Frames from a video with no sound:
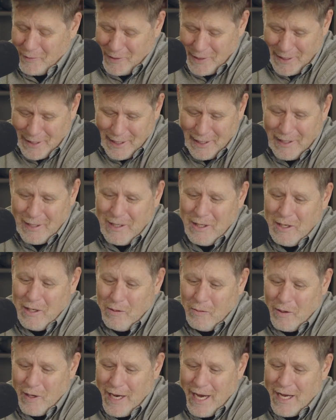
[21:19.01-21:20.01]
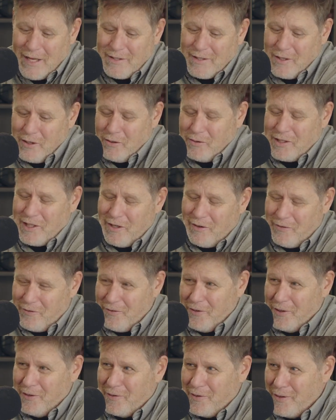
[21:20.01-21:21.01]
Okay. Well, how's the hotel
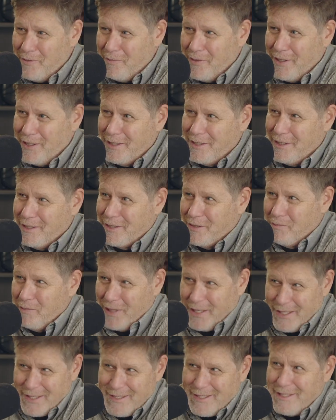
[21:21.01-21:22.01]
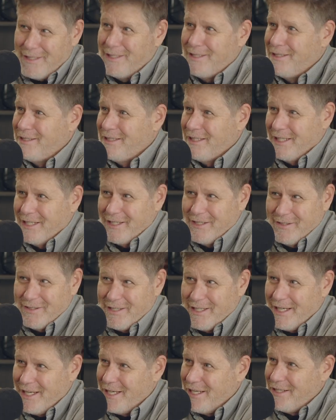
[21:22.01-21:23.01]
feel? I mean, it's buzzing. Like you
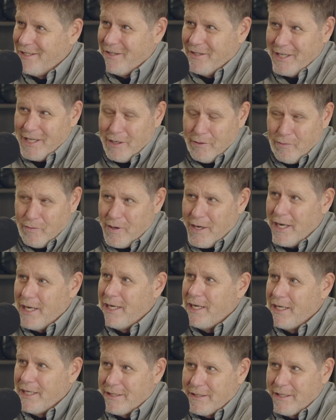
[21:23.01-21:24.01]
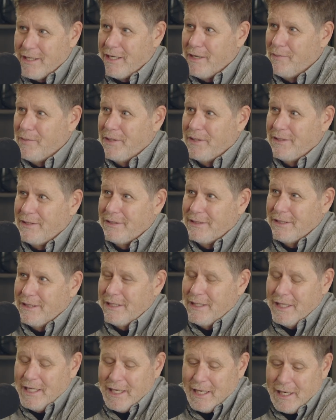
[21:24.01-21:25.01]
said, you're getting ready. It's coming.
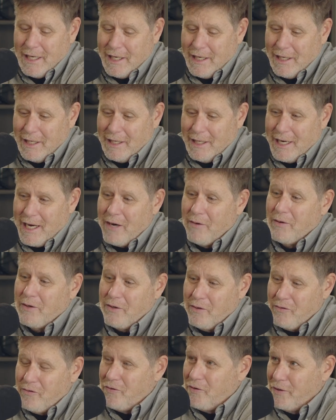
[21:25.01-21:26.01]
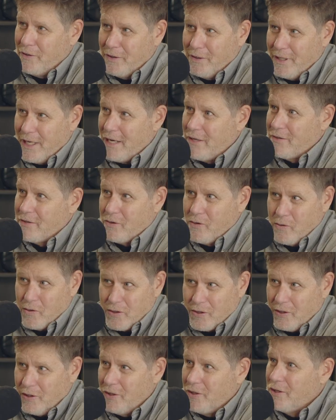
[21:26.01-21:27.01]
How are you feeling? How's the
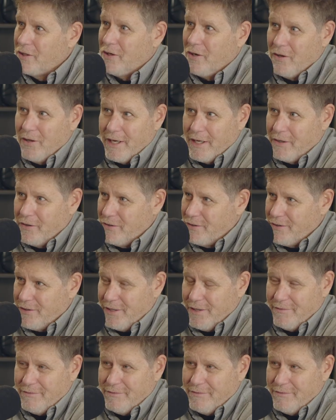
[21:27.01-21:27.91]
course look? All that good stuff.